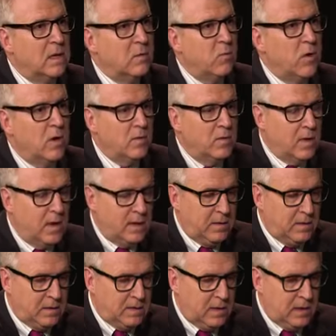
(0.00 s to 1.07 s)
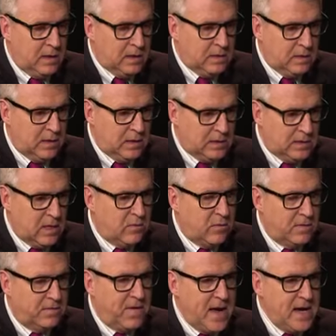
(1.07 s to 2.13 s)
where his
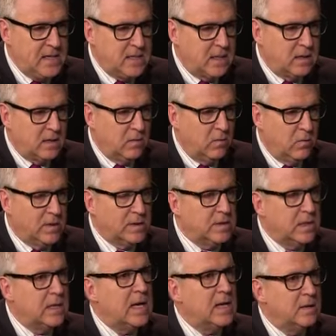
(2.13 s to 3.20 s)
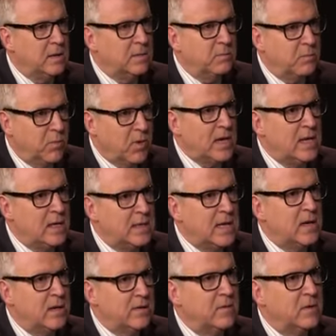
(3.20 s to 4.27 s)
central finding was, again, the breaking
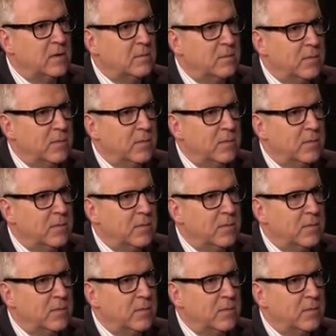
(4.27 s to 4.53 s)
down of the